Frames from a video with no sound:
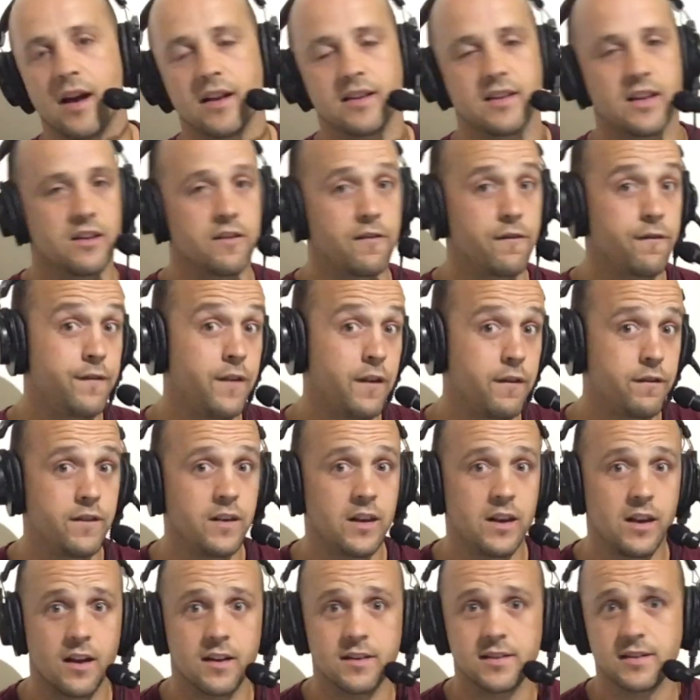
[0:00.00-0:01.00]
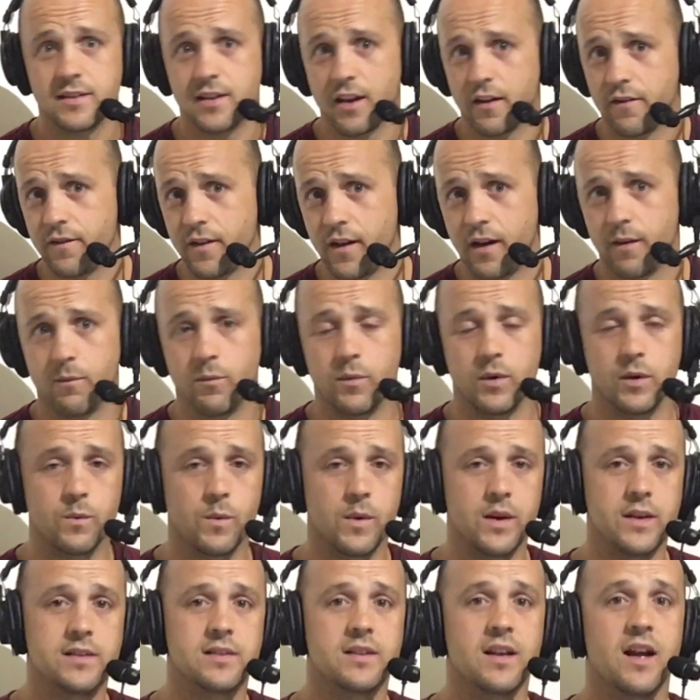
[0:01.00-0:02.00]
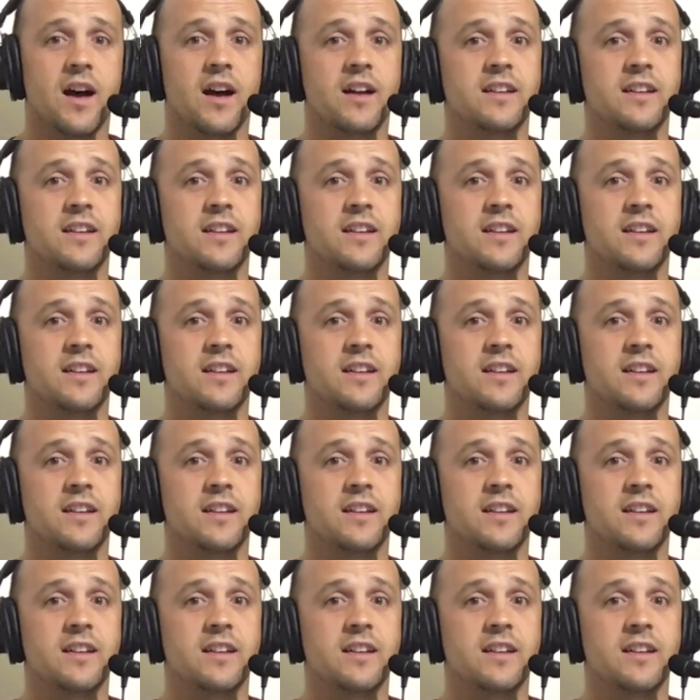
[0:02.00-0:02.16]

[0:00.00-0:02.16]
I'd get to 50, I'd stuff up, we'd restart.